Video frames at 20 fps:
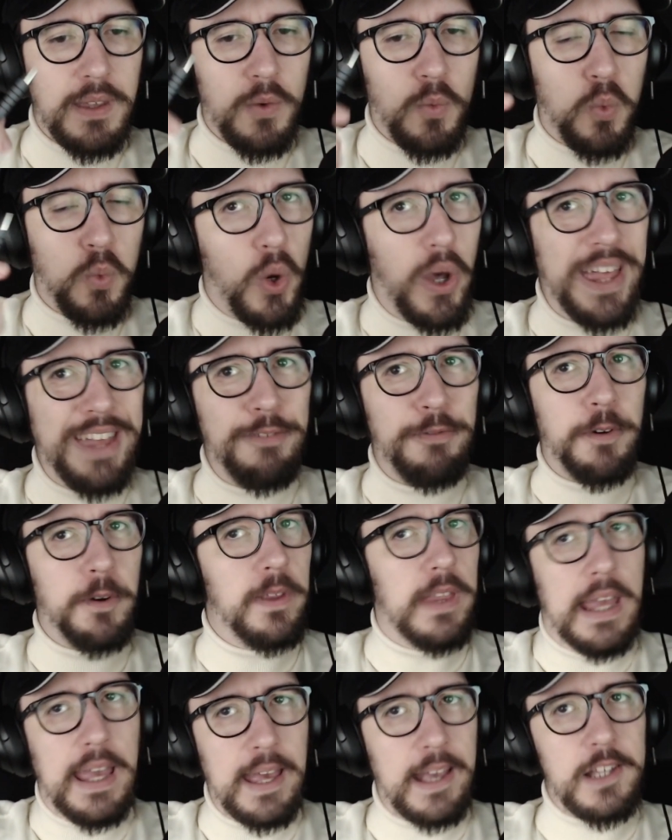whatever
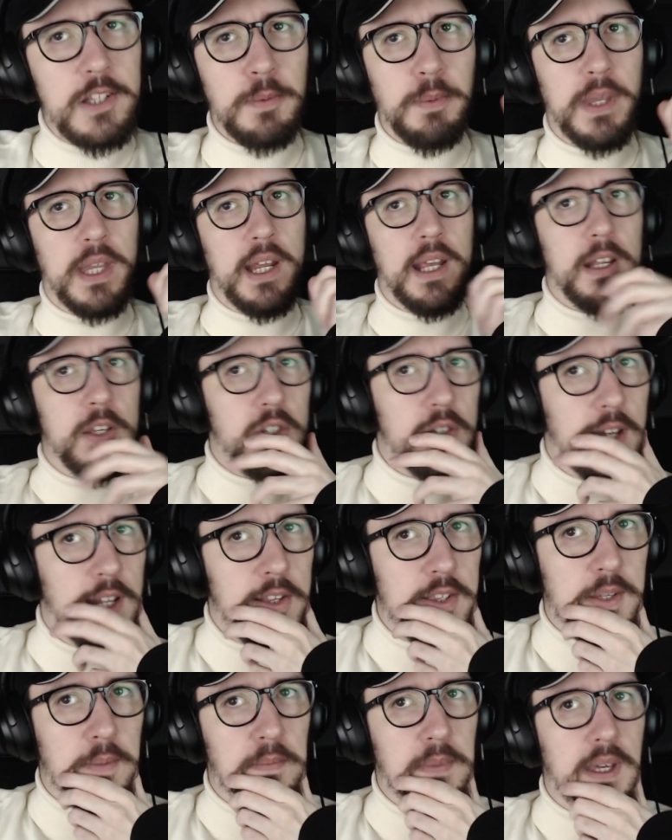the explanation
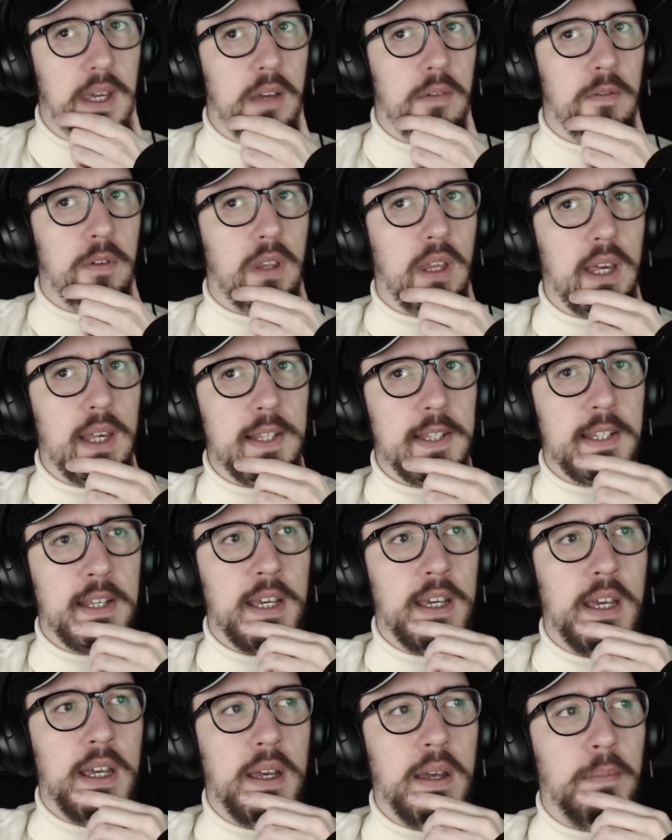ends up being for this,
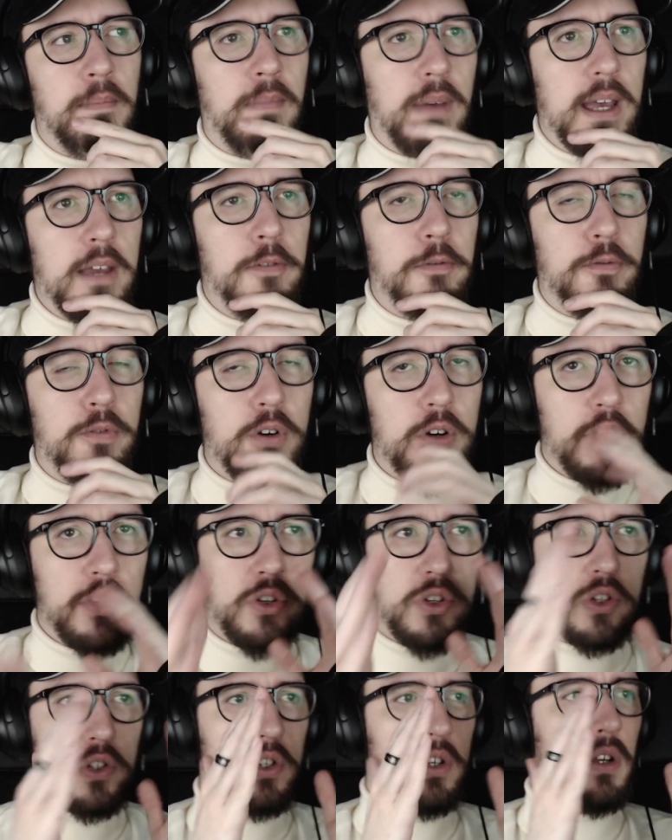my
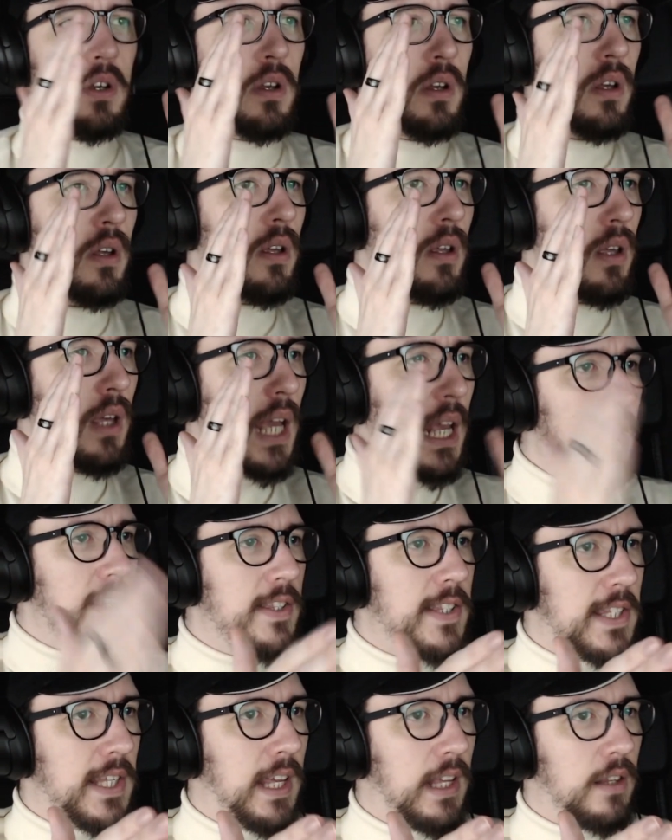first
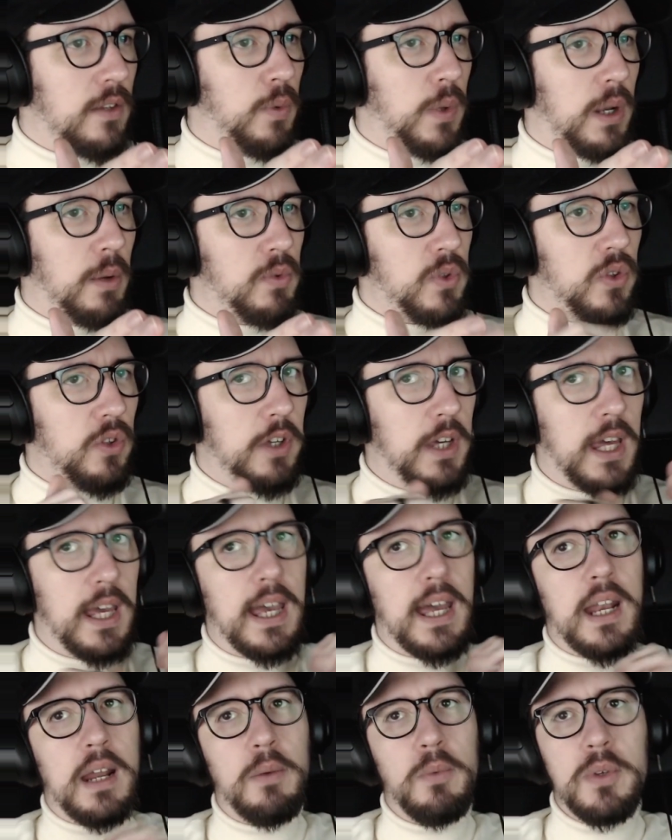instinct when I was looking
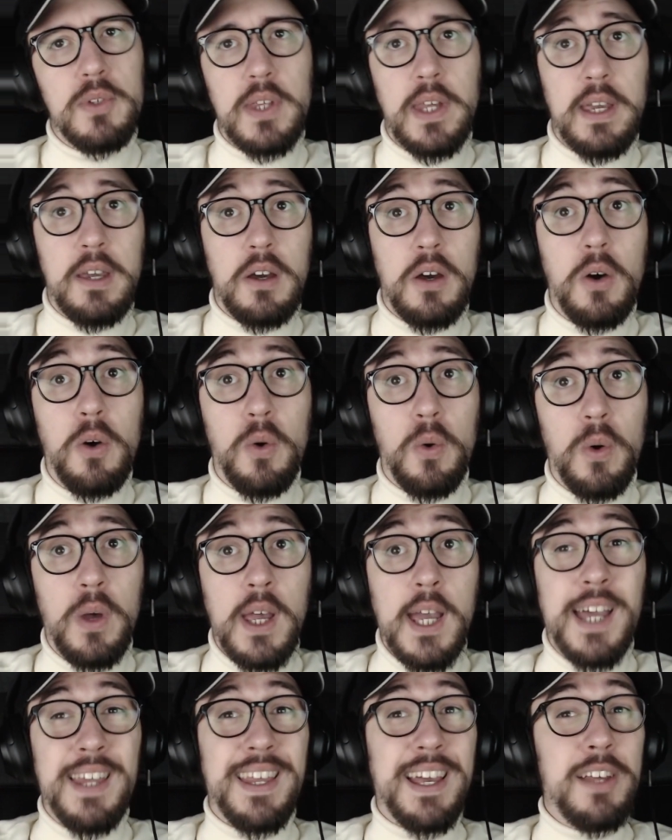at it was like, oh,
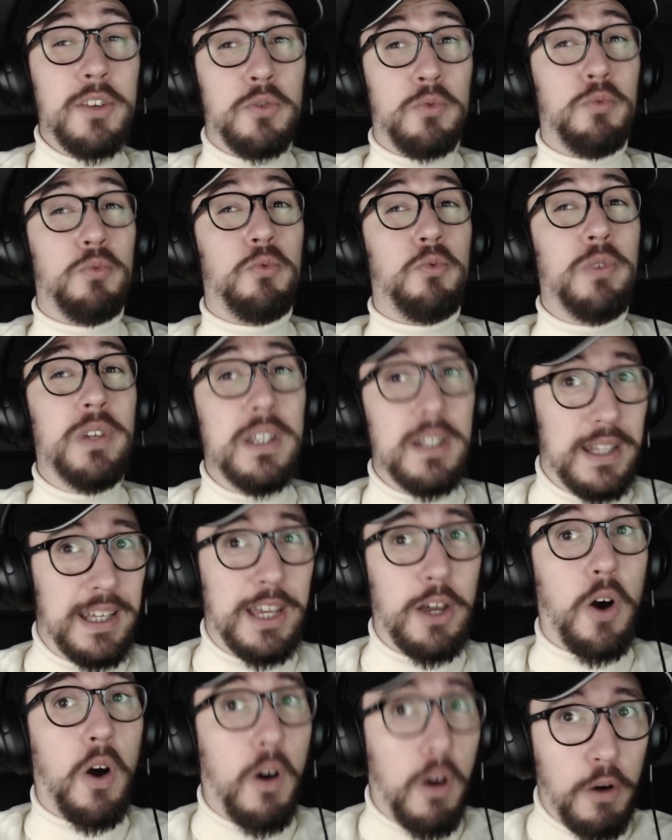that's really
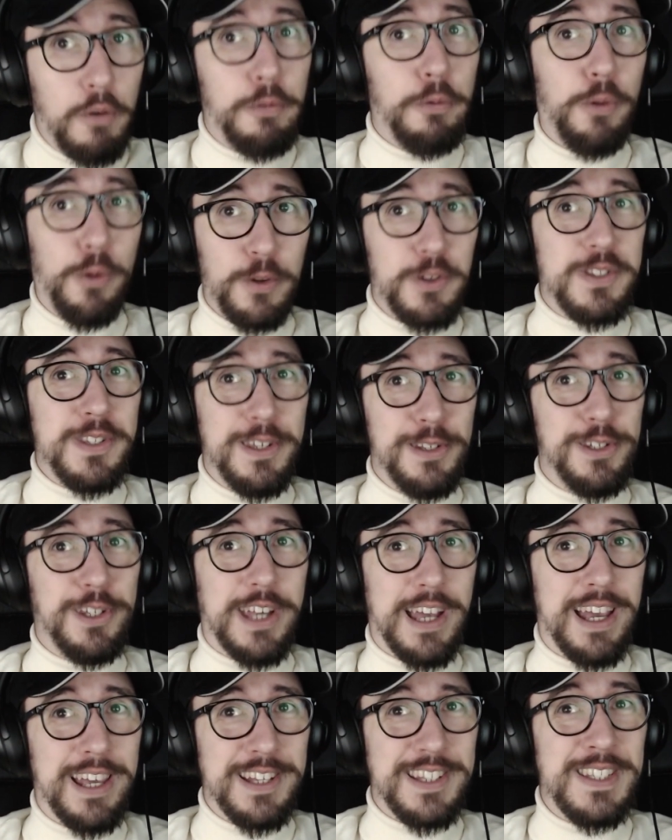awful
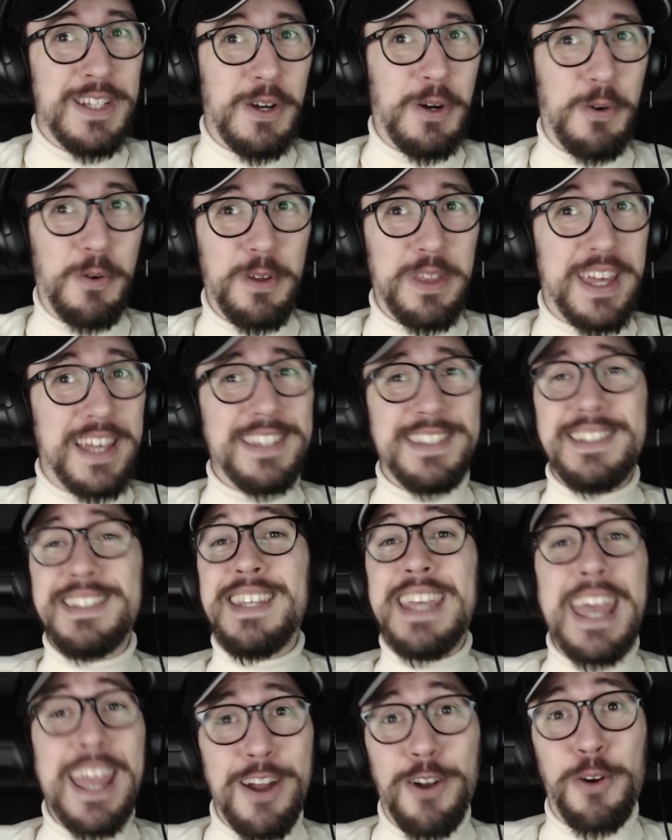CGI snow. That's
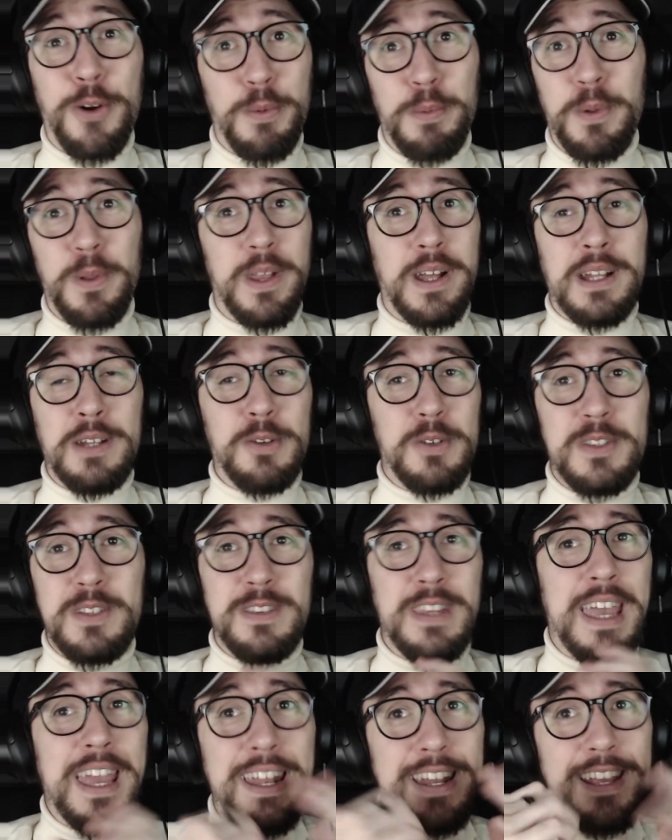terrible. That looks
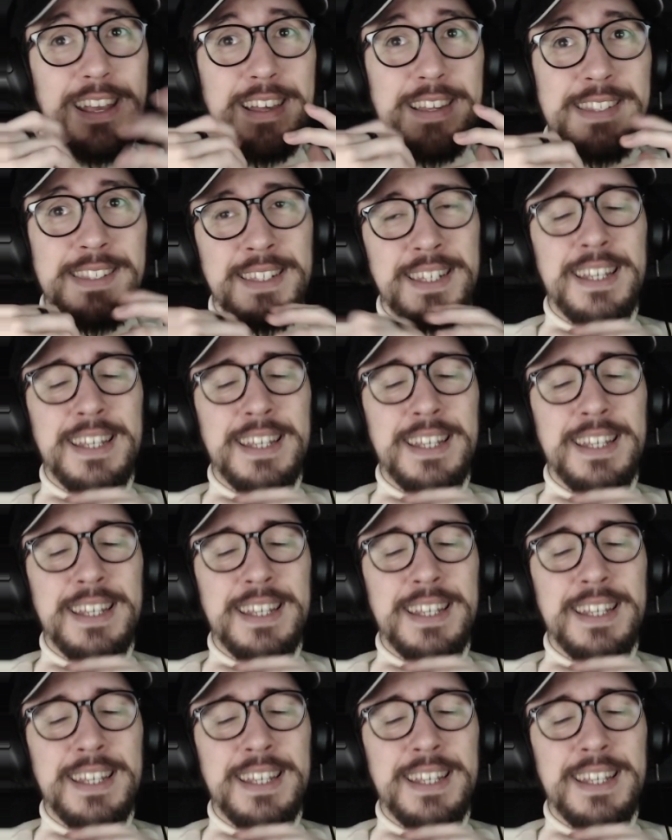hideous.